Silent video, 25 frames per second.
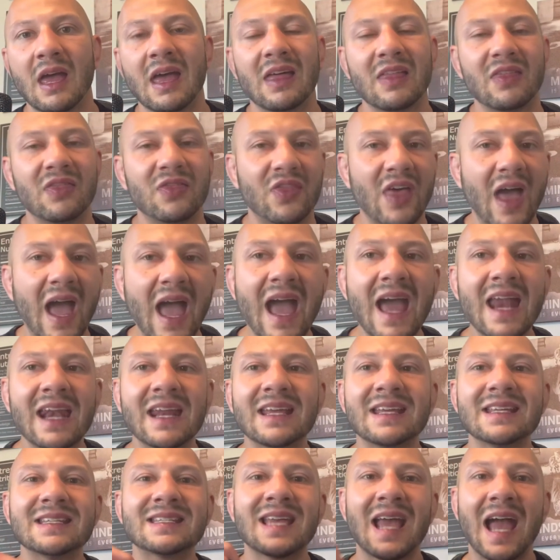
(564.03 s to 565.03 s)
That
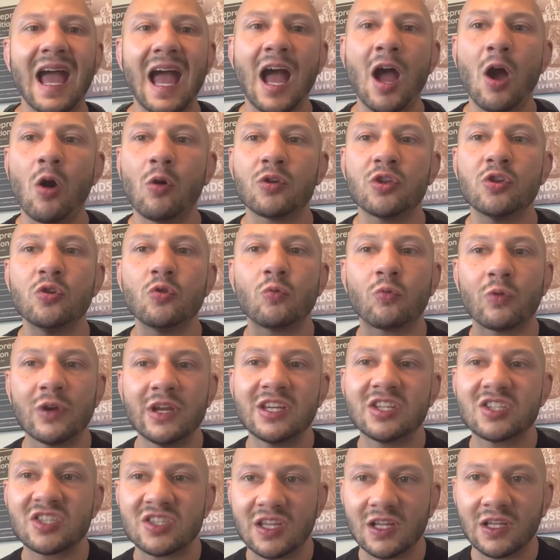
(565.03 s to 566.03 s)
is how you
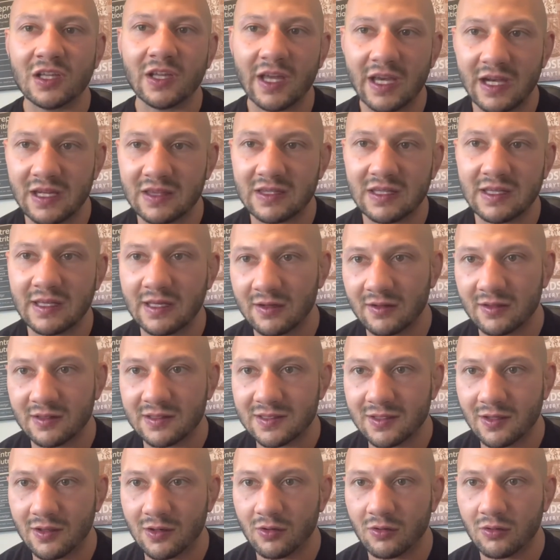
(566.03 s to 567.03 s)
reach the light at the end of the
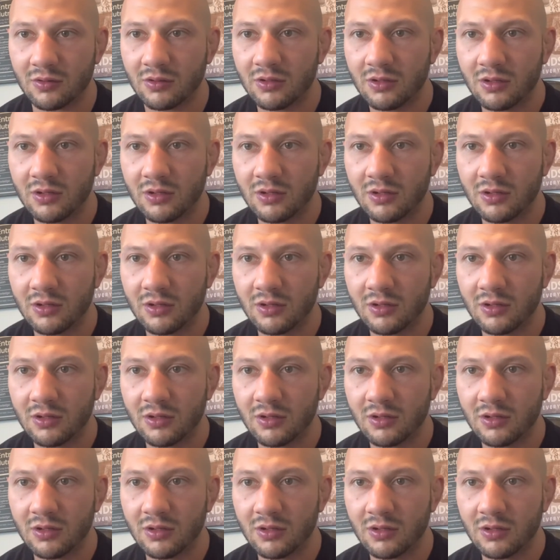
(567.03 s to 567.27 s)
tunnel.